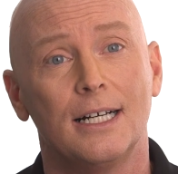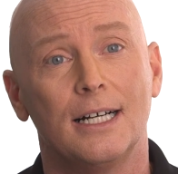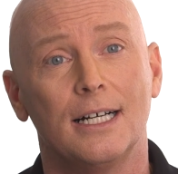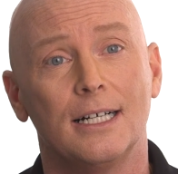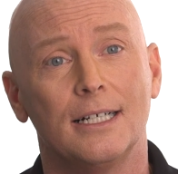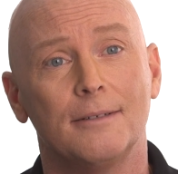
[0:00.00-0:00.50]

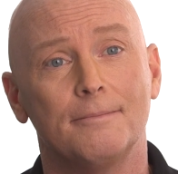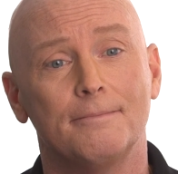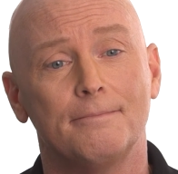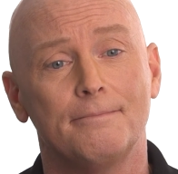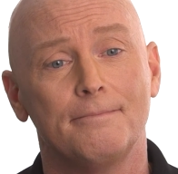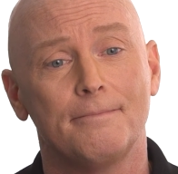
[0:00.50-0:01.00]

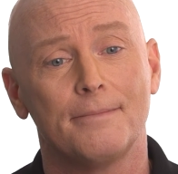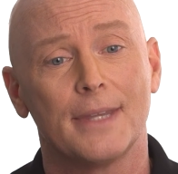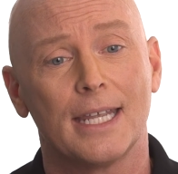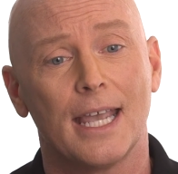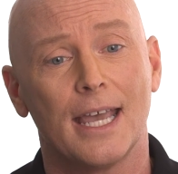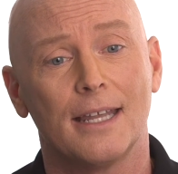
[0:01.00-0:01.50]

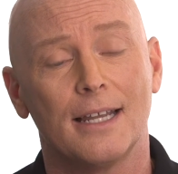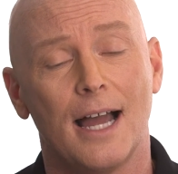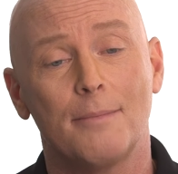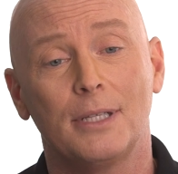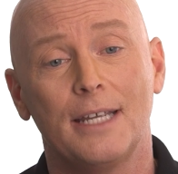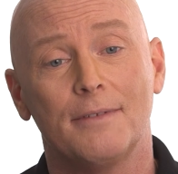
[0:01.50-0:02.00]
And
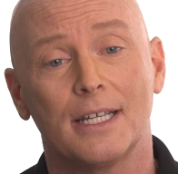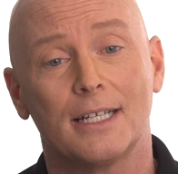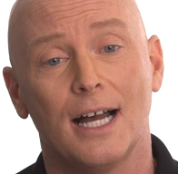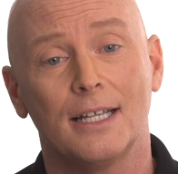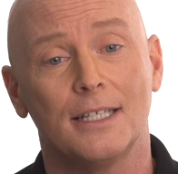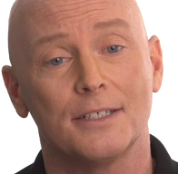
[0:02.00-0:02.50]
I believe that
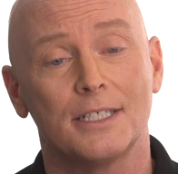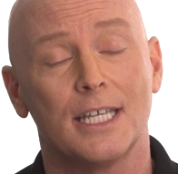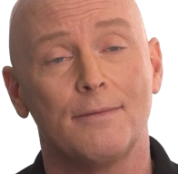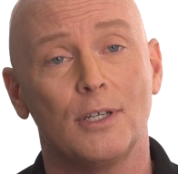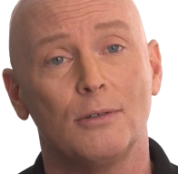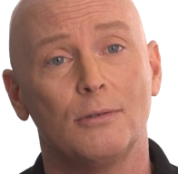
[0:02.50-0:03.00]
God doesn't
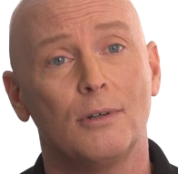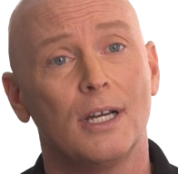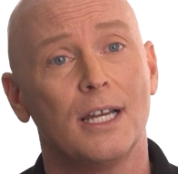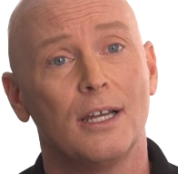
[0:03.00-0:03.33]
give you